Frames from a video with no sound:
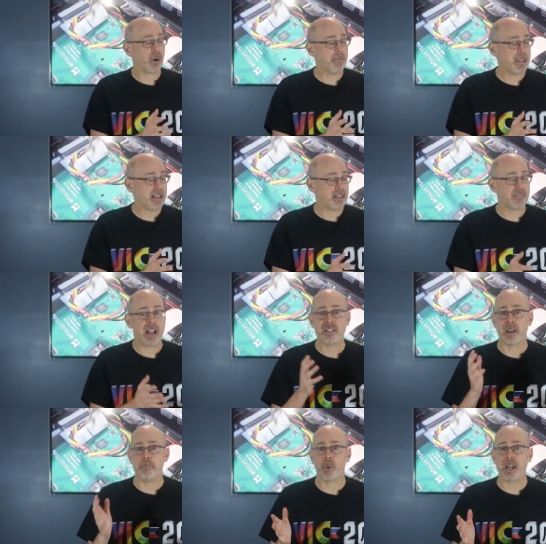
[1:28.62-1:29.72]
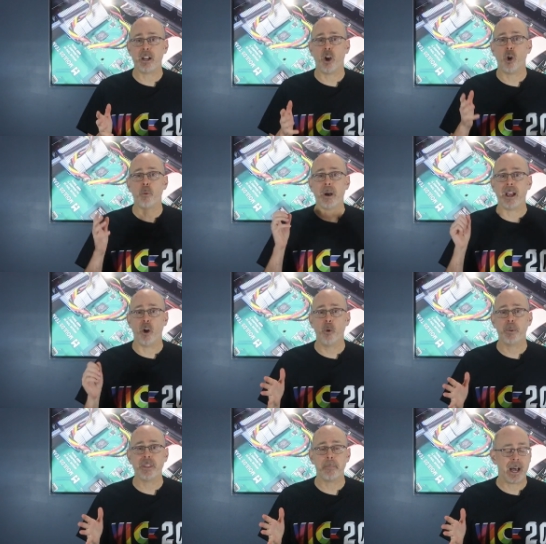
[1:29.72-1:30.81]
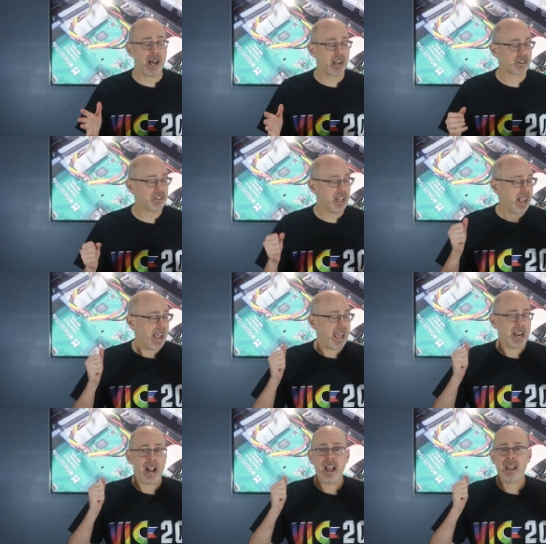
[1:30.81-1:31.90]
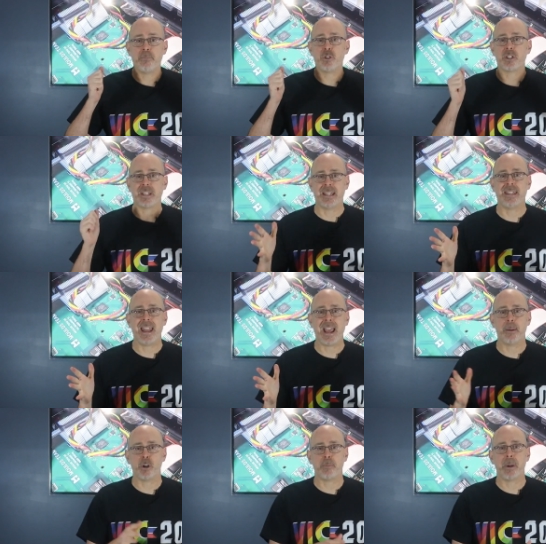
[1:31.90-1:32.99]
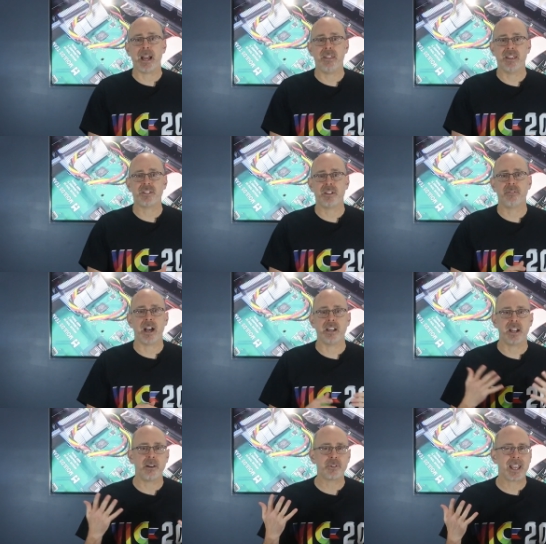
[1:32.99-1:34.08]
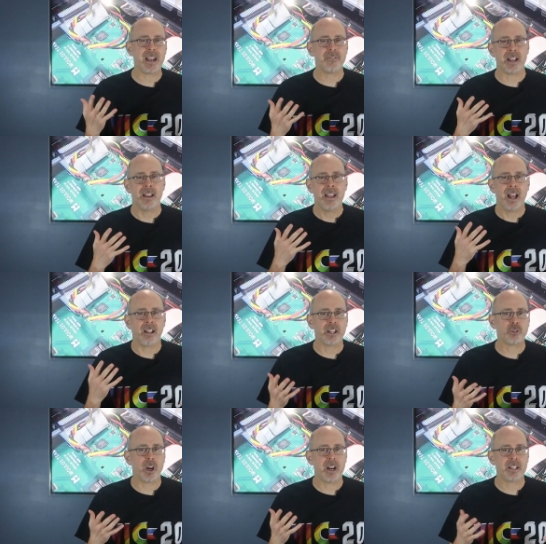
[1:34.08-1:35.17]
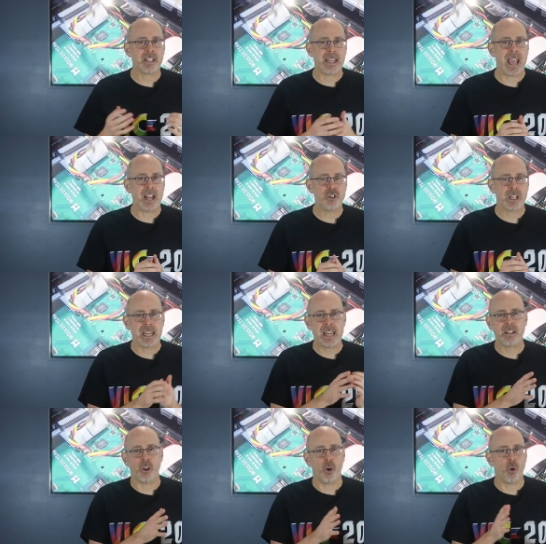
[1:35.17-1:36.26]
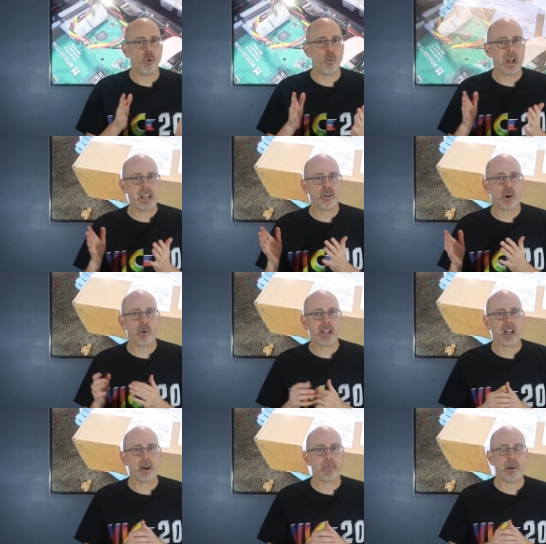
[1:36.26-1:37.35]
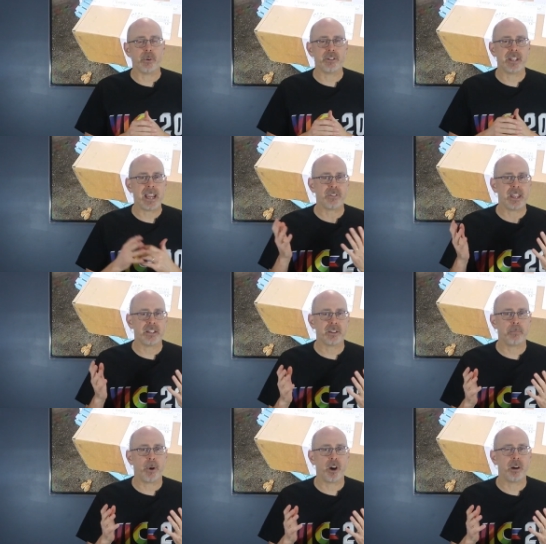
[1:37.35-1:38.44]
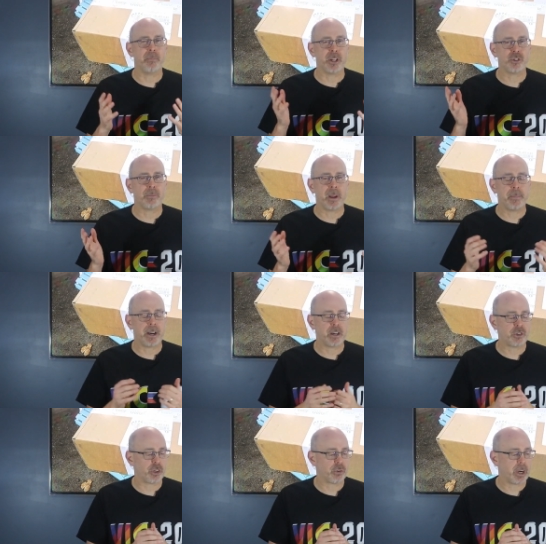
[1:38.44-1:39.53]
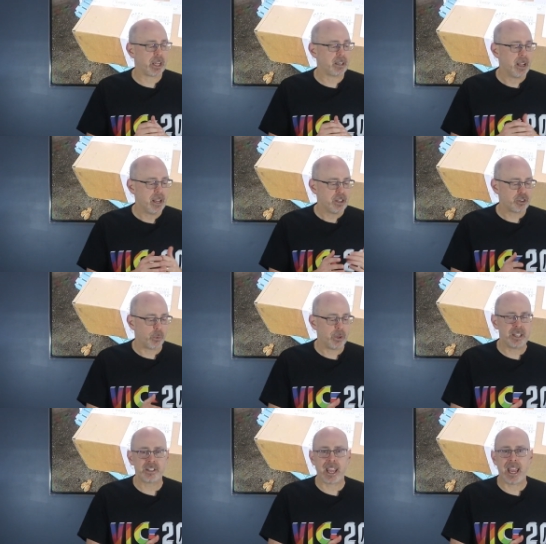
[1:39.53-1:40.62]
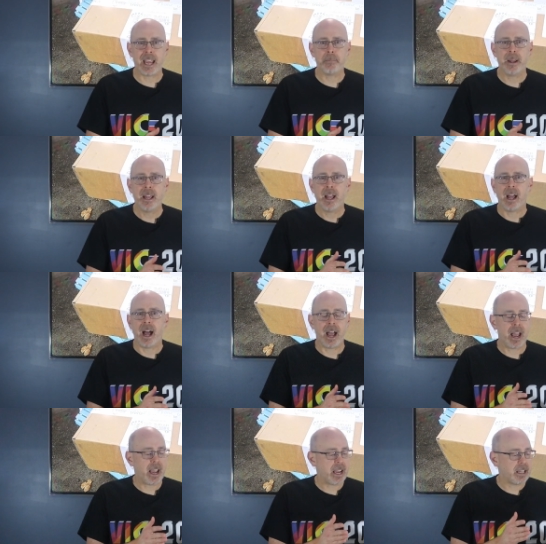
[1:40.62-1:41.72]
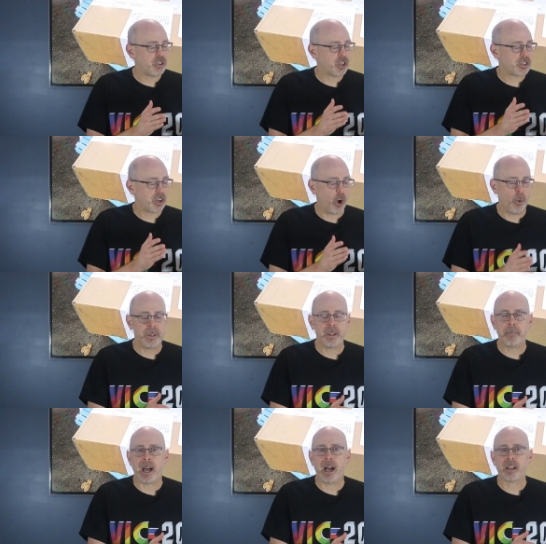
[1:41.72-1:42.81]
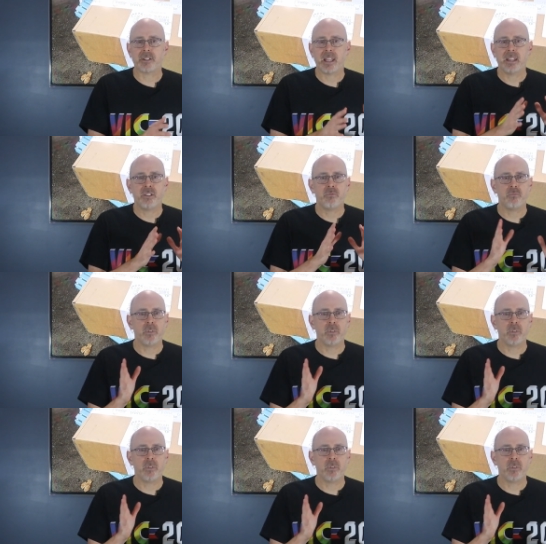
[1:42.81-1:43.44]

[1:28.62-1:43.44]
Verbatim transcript: I grab that device, I bring it home, I open the box, and I am just enamored by this device. Now, I was kind of a electronics and gadget geek the whole way growing up. I would take things apart, much to my parents' chagrin. So when this came, I just opened the box,